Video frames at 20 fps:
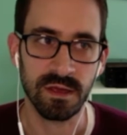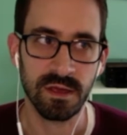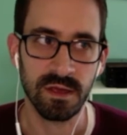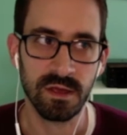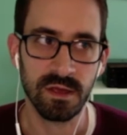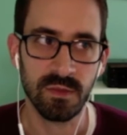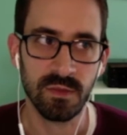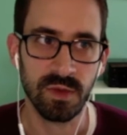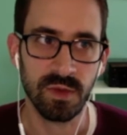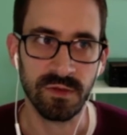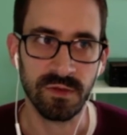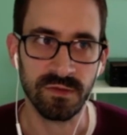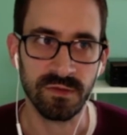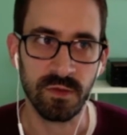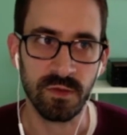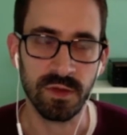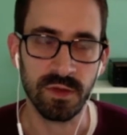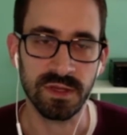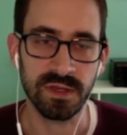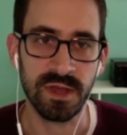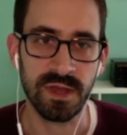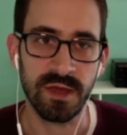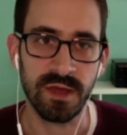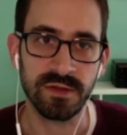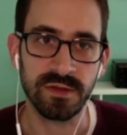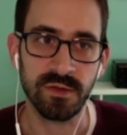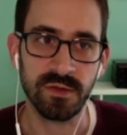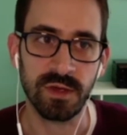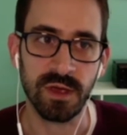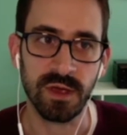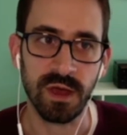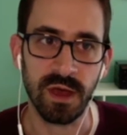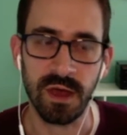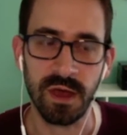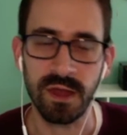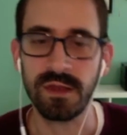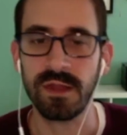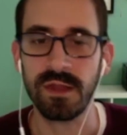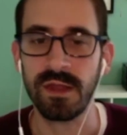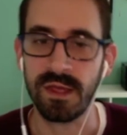But if someone's now doing
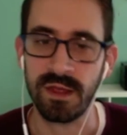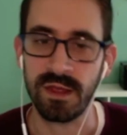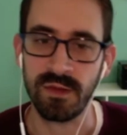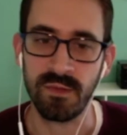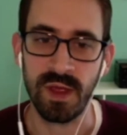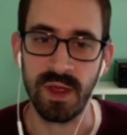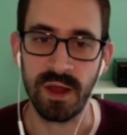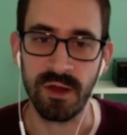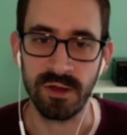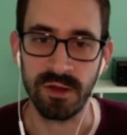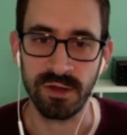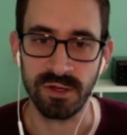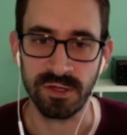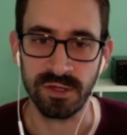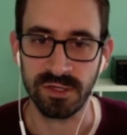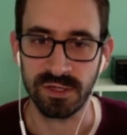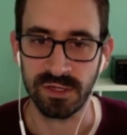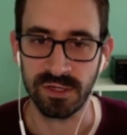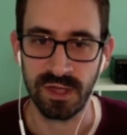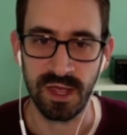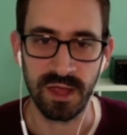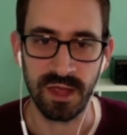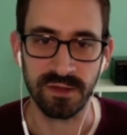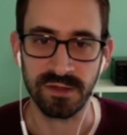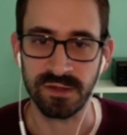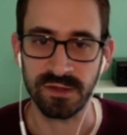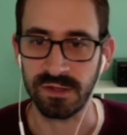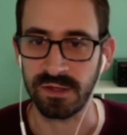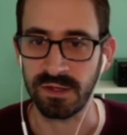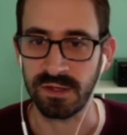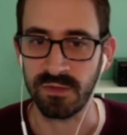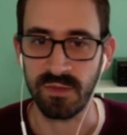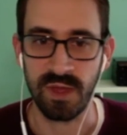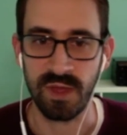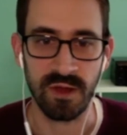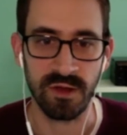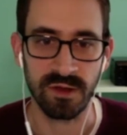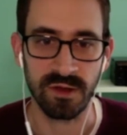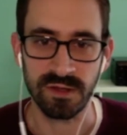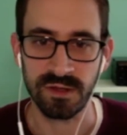online marriage counseling,
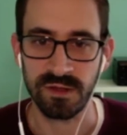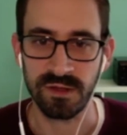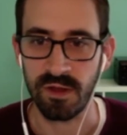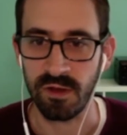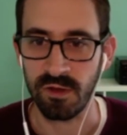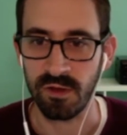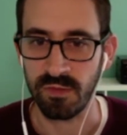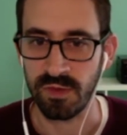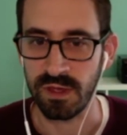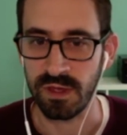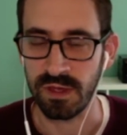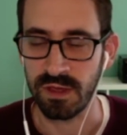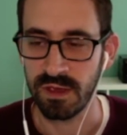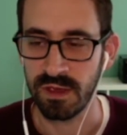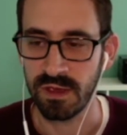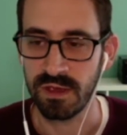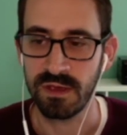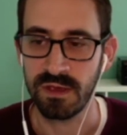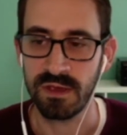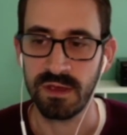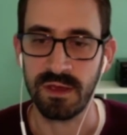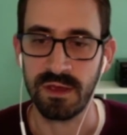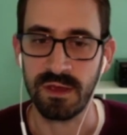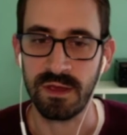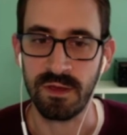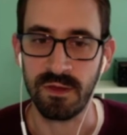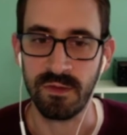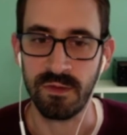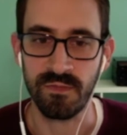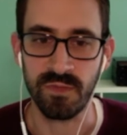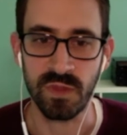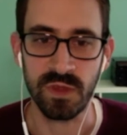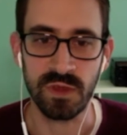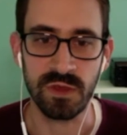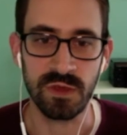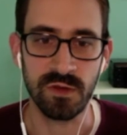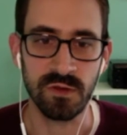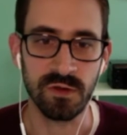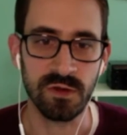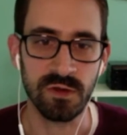marriage therapy,
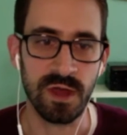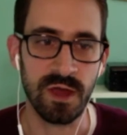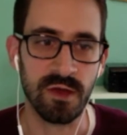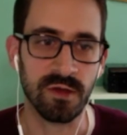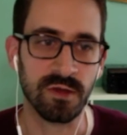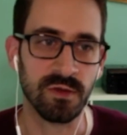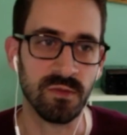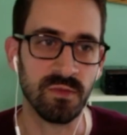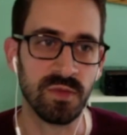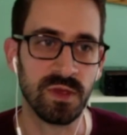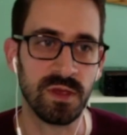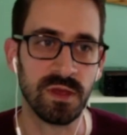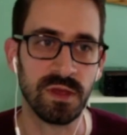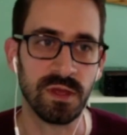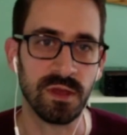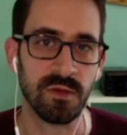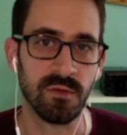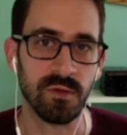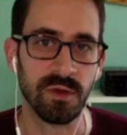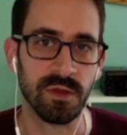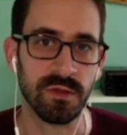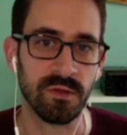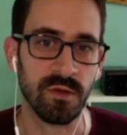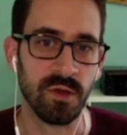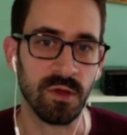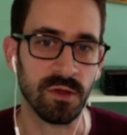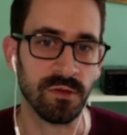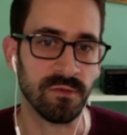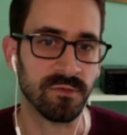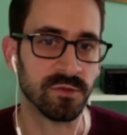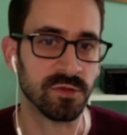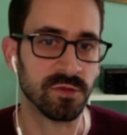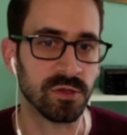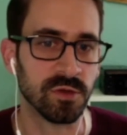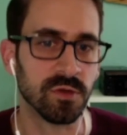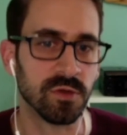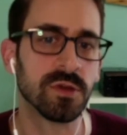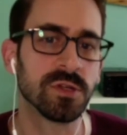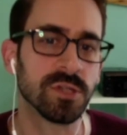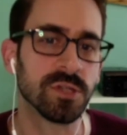you're now competing with all of
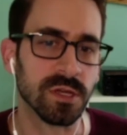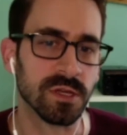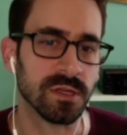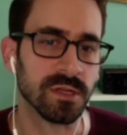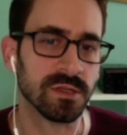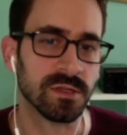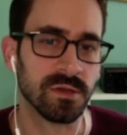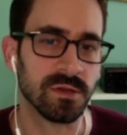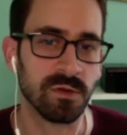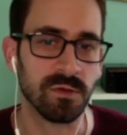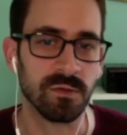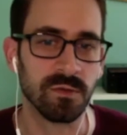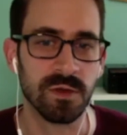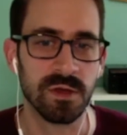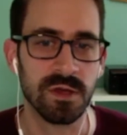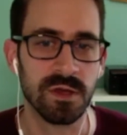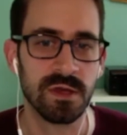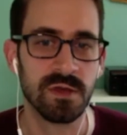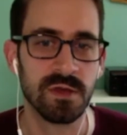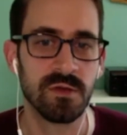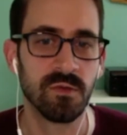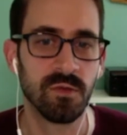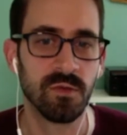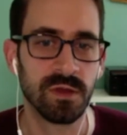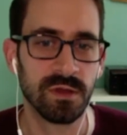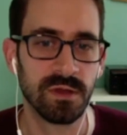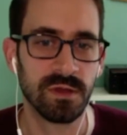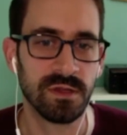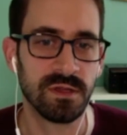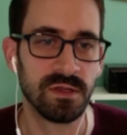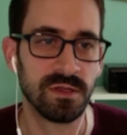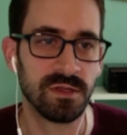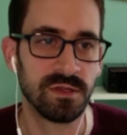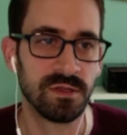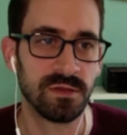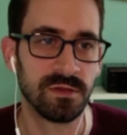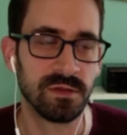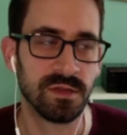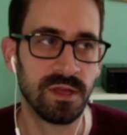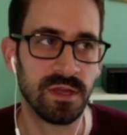Georgia. So what
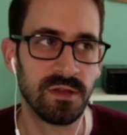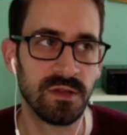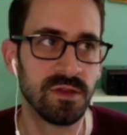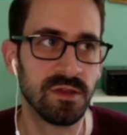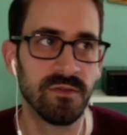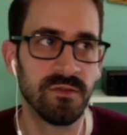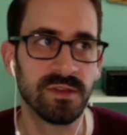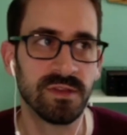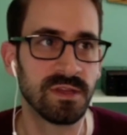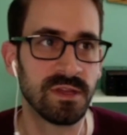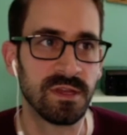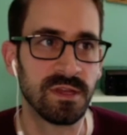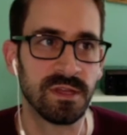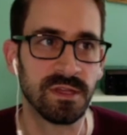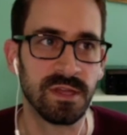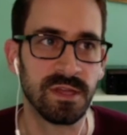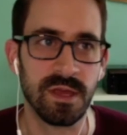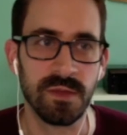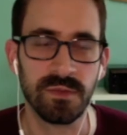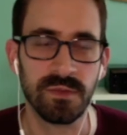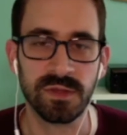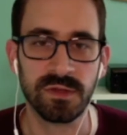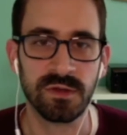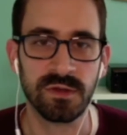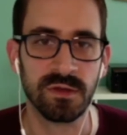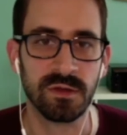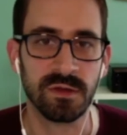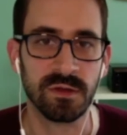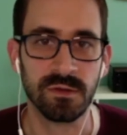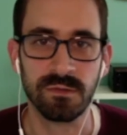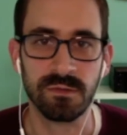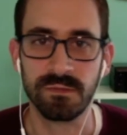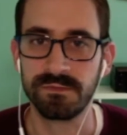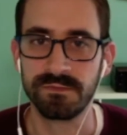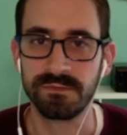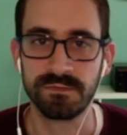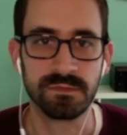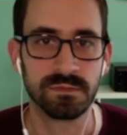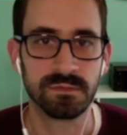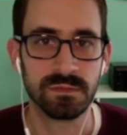can you give us any tips or
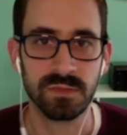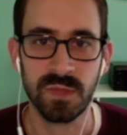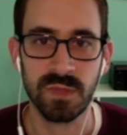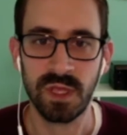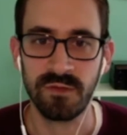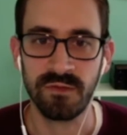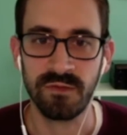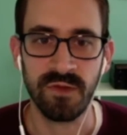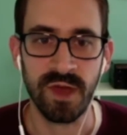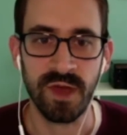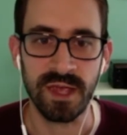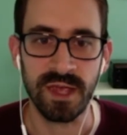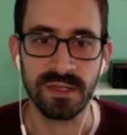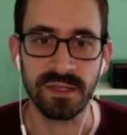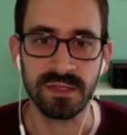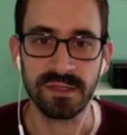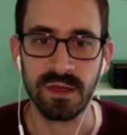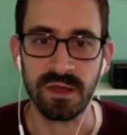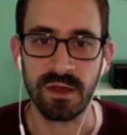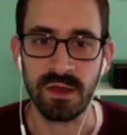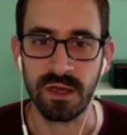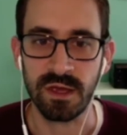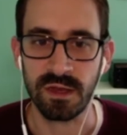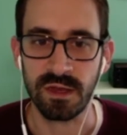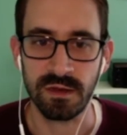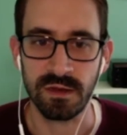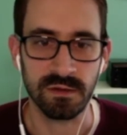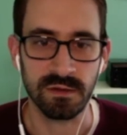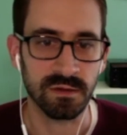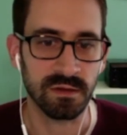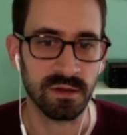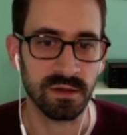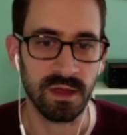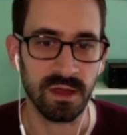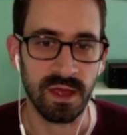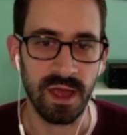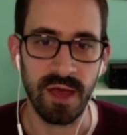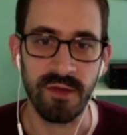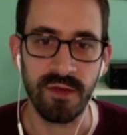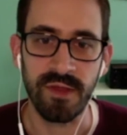advice on
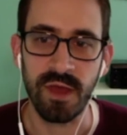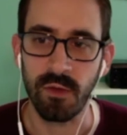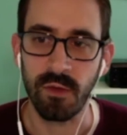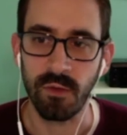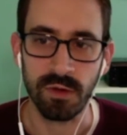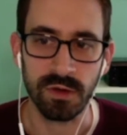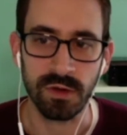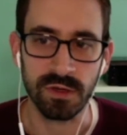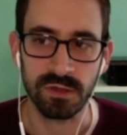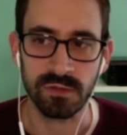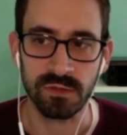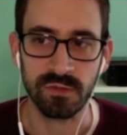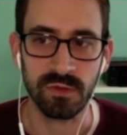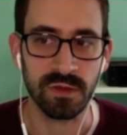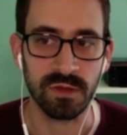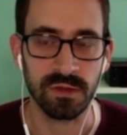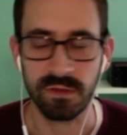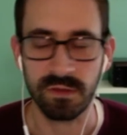how that works with,